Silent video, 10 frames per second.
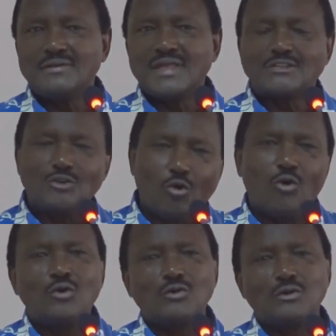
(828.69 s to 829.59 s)
that
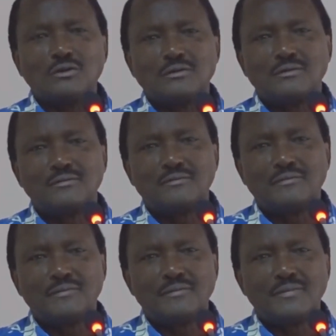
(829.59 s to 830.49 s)
all
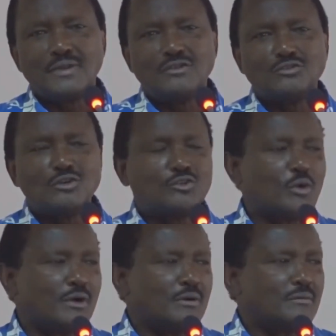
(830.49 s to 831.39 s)
is not
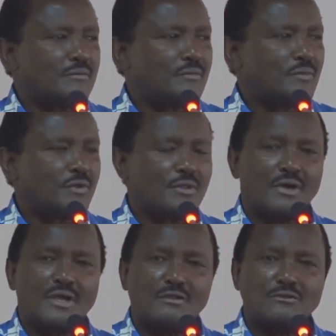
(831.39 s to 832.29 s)
well with
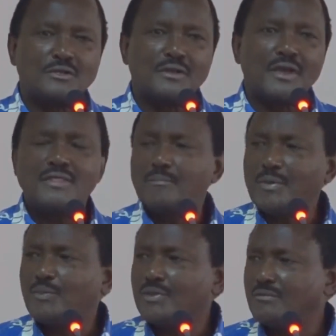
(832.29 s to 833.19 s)
our country. And the
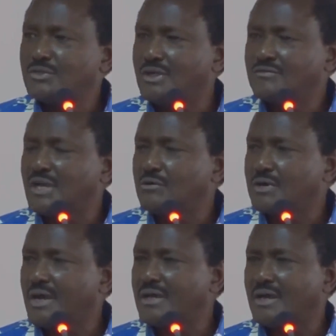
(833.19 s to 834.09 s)
people themselves are
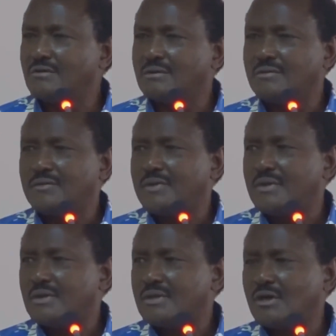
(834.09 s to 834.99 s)
crying out.
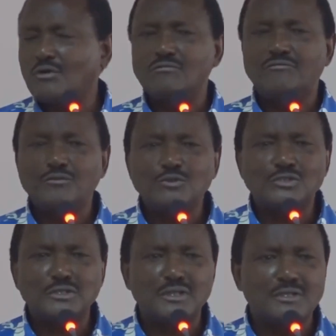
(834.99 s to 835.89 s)
The
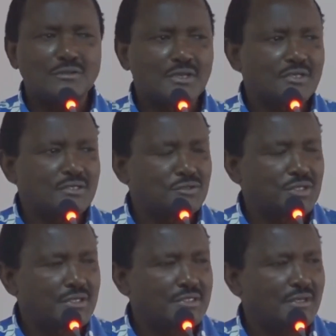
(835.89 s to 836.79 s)
confusion in the education
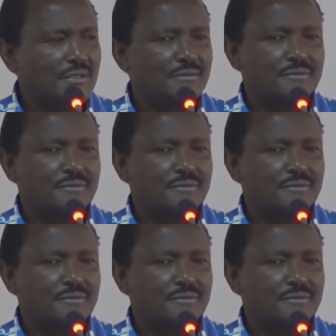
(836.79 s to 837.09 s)
sector,